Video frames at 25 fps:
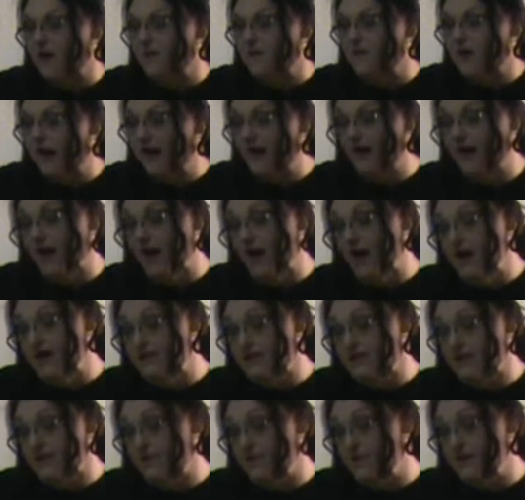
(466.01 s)
oh my
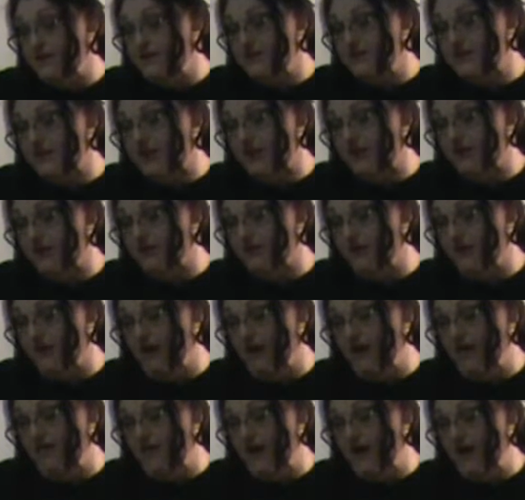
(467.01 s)
God, she put sugar
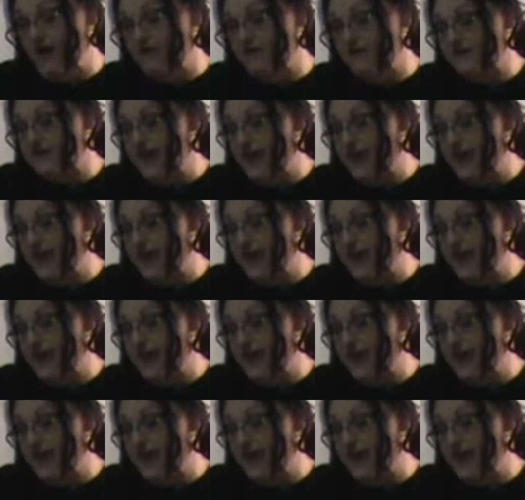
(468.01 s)
on those,